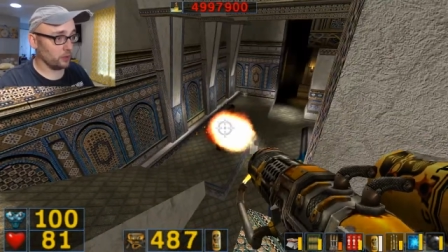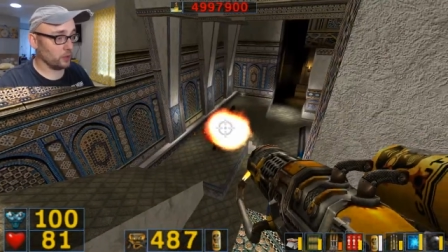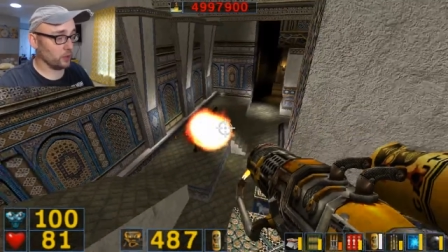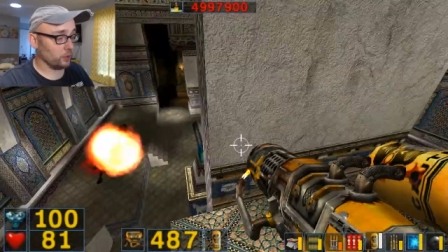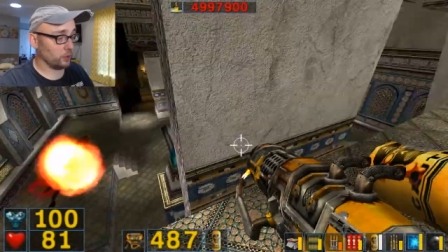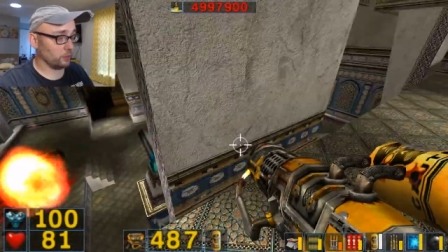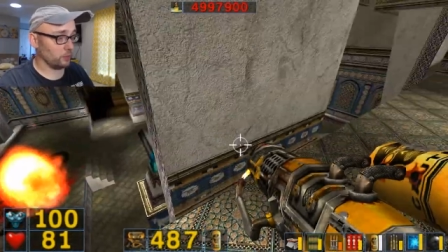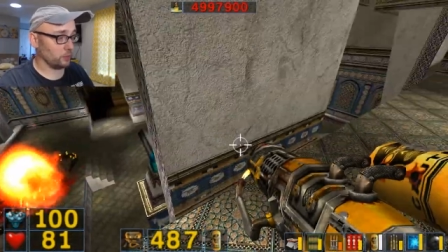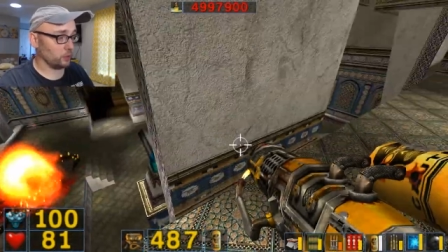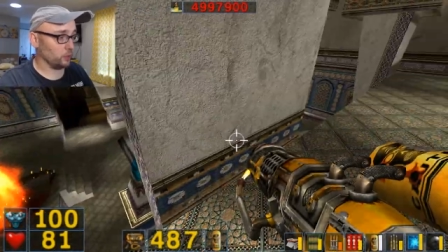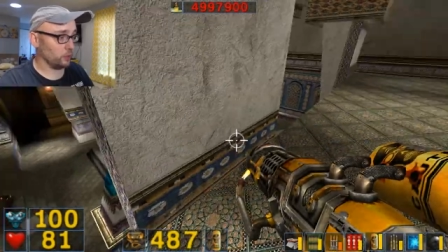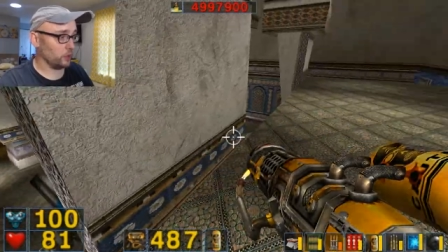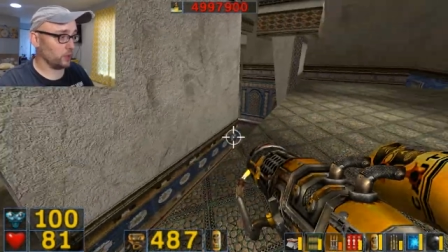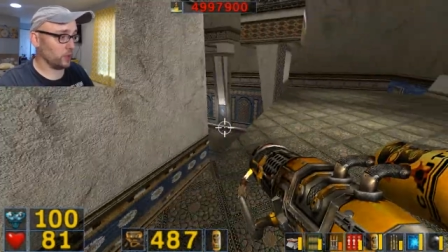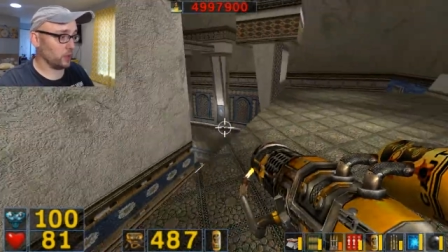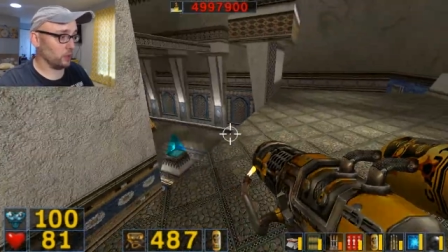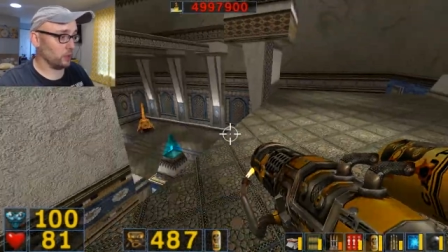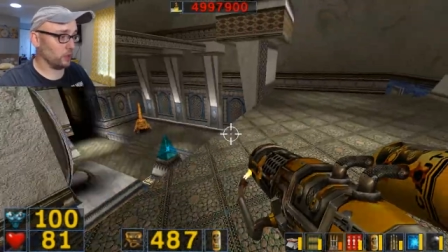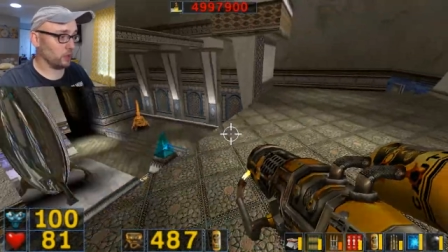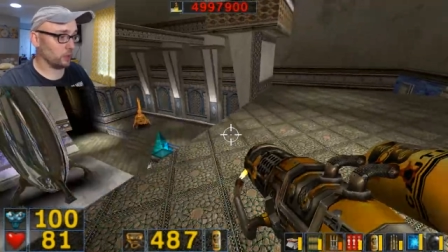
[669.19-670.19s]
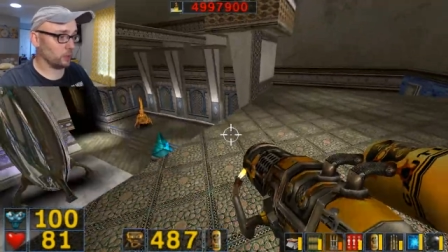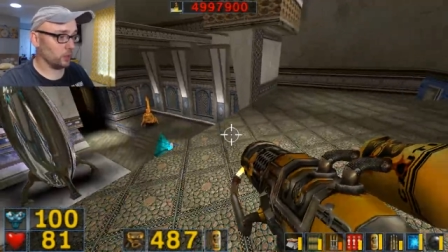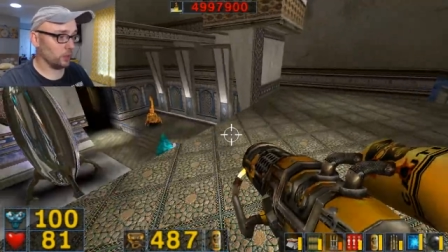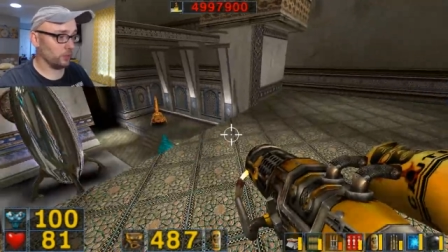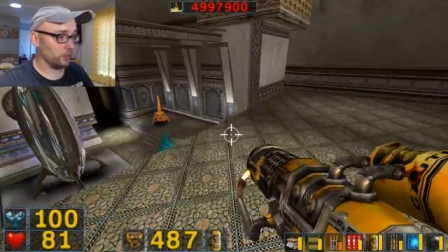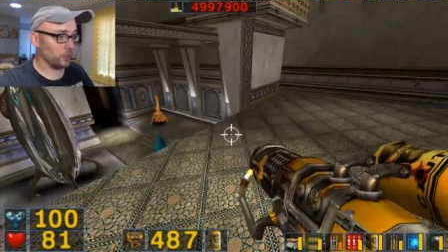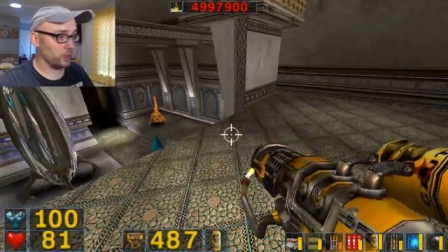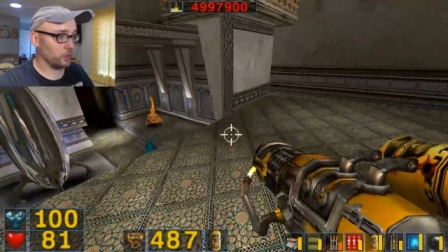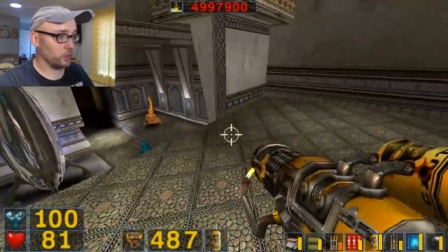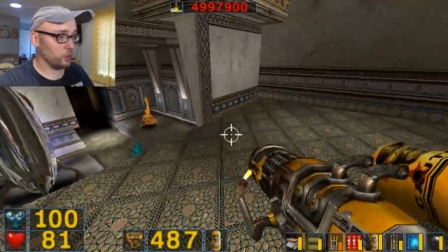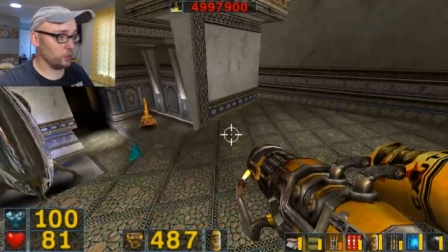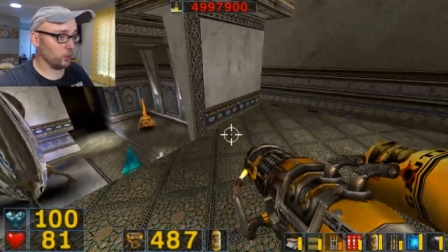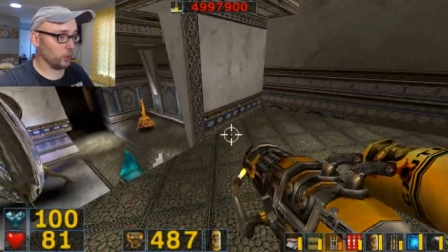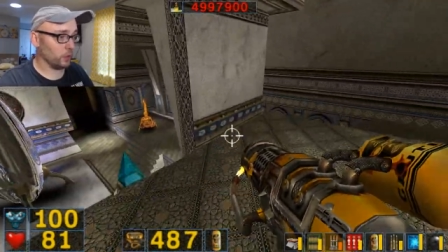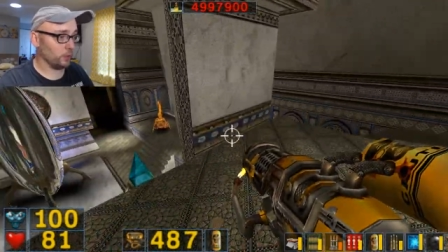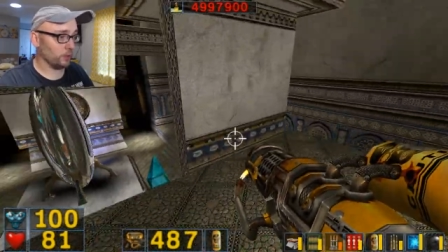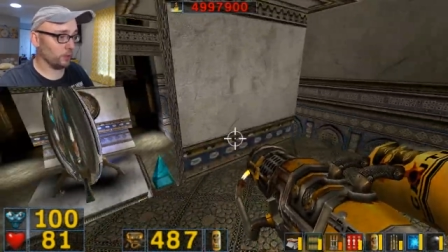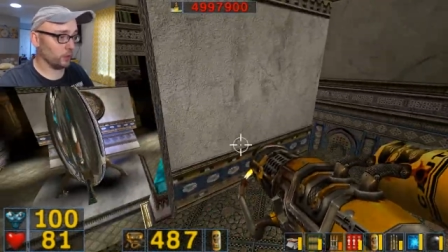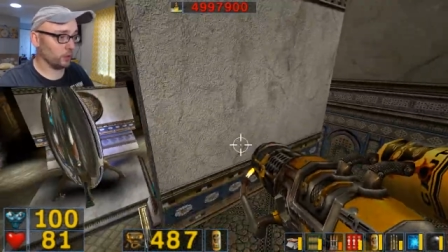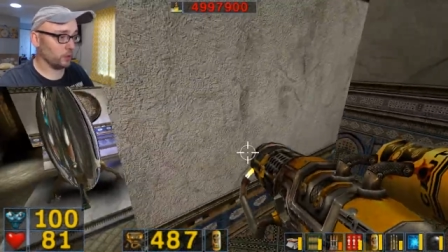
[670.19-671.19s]
Oh, you would not like more fire? You
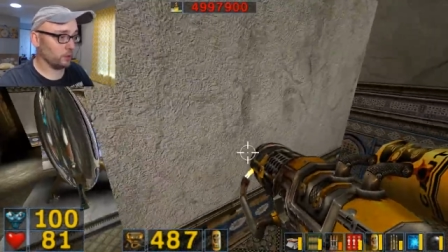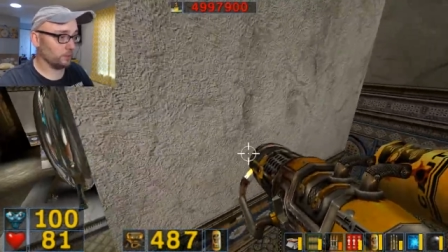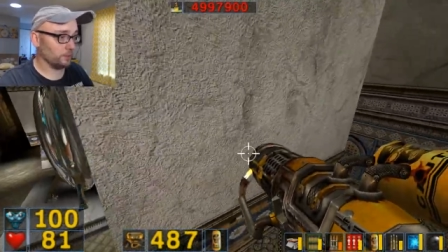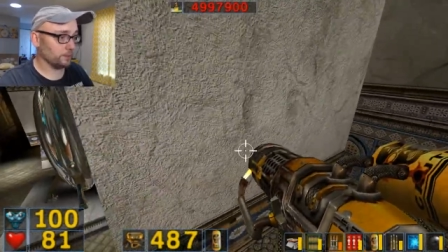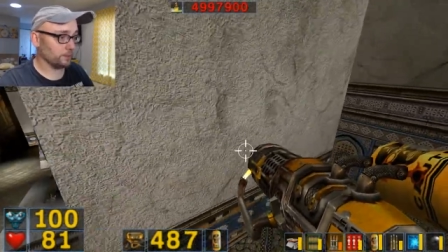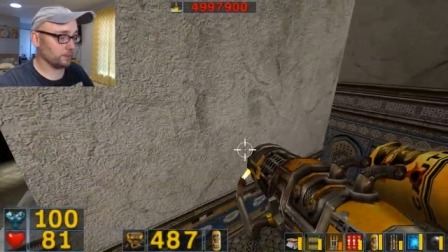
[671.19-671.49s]
are full.